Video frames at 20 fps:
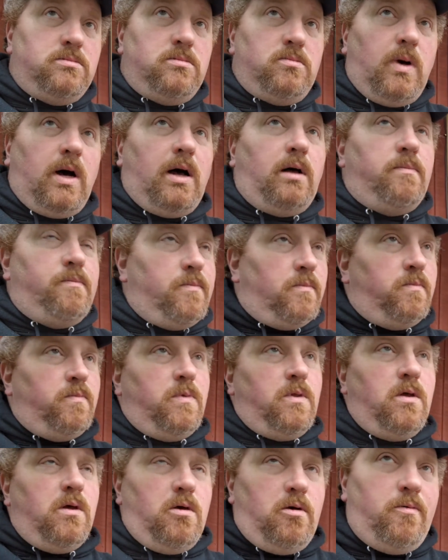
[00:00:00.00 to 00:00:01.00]
Well,
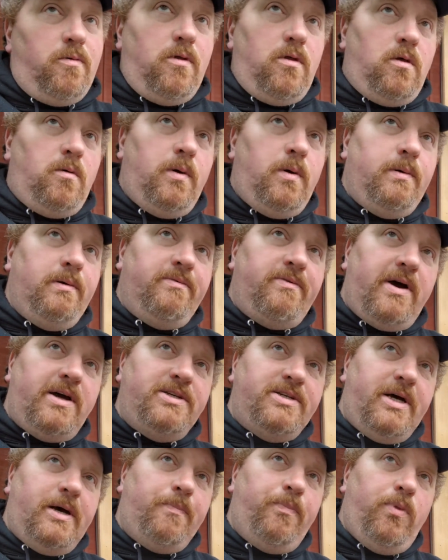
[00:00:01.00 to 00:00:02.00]
Let me rephrase
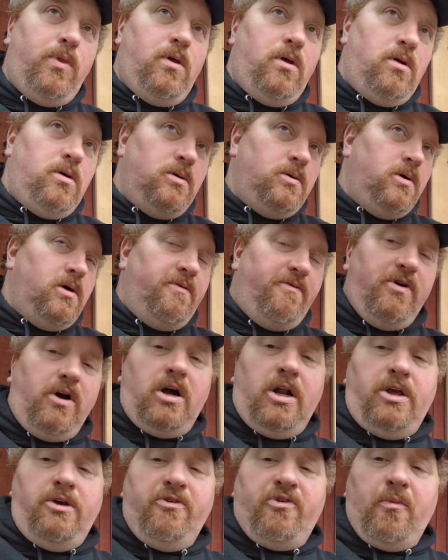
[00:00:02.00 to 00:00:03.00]
that. If you're
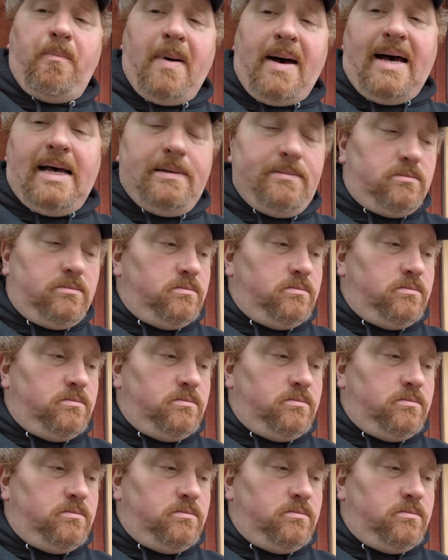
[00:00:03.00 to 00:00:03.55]
going to use a pot,